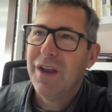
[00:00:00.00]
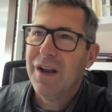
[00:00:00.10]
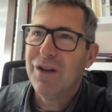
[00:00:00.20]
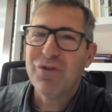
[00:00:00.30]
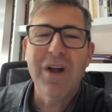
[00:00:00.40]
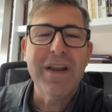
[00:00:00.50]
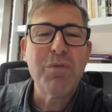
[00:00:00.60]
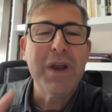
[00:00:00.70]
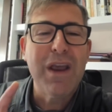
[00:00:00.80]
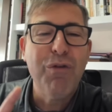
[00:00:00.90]
it's not that
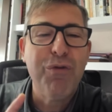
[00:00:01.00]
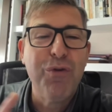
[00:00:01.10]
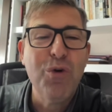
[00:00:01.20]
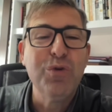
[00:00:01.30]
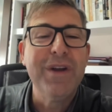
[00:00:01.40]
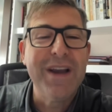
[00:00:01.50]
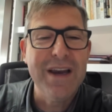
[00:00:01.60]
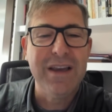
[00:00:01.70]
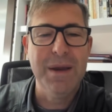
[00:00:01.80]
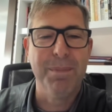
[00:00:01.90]
we can fool the
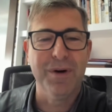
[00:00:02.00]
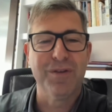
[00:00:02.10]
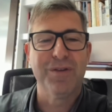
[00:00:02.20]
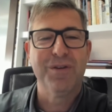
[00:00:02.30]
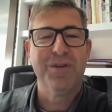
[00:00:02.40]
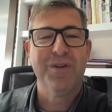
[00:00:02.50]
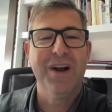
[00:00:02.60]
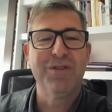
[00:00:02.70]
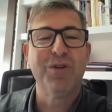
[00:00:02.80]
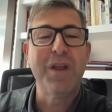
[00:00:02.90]
gatekeepers,
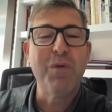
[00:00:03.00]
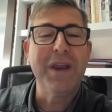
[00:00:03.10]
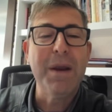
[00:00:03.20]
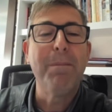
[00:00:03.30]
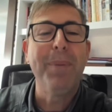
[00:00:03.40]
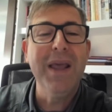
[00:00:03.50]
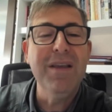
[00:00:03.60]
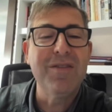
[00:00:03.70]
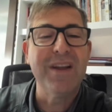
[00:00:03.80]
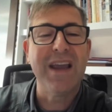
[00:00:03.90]
right? So that we can
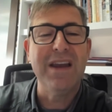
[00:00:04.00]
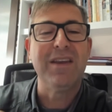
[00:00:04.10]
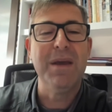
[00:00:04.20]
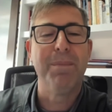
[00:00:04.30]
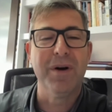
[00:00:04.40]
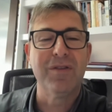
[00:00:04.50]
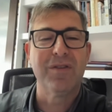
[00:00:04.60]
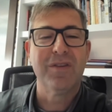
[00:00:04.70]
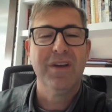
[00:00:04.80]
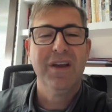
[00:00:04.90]
please the
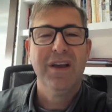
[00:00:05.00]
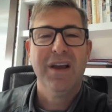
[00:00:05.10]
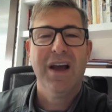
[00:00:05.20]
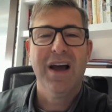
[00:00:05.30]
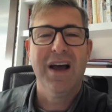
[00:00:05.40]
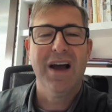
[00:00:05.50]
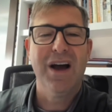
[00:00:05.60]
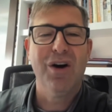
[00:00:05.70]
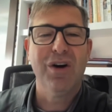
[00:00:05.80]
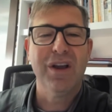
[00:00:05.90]
gatekeepers
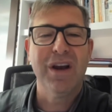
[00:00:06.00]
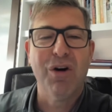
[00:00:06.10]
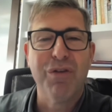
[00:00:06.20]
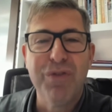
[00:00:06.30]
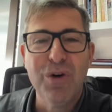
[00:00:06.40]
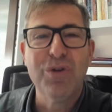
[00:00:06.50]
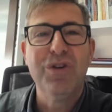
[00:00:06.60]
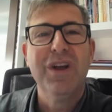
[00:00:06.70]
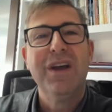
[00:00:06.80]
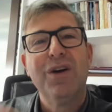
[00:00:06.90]
in our field,
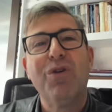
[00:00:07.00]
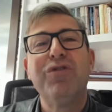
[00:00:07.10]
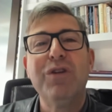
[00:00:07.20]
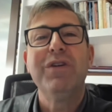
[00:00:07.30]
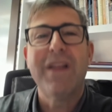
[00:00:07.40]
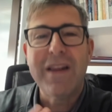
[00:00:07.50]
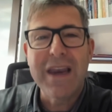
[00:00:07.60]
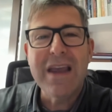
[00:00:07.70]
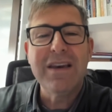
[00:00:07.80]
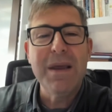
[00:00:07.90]
considering that the
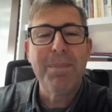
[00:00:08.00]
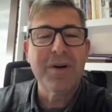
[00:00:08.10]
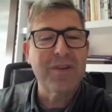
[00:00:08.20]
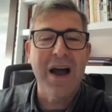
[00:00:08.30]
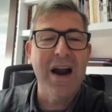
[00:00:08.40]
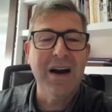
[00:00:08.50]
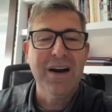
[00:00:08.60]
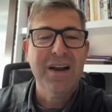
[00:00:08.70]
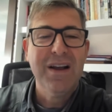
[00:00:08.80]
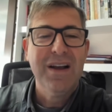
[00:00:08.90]
gatekeepers are
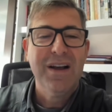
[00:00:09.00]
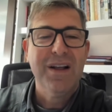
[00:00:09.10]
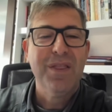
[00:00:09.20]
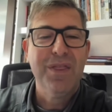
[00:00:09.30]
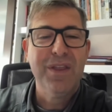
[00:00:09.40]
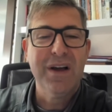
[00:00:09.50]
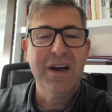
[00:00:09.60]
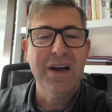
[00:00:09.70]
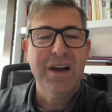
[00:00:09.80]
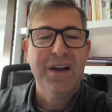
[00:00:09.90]

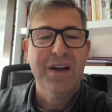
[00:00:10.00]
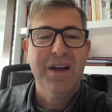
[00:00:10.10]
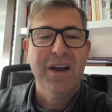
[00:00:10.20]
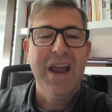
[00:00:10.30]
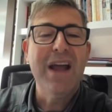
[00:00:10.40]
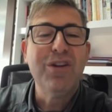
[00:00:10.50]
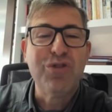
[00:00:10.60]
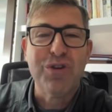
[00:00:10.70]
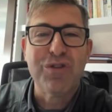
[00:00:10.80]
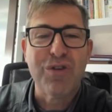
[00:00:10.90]
the
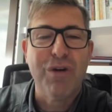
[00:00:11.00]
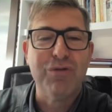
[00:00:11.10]
editors of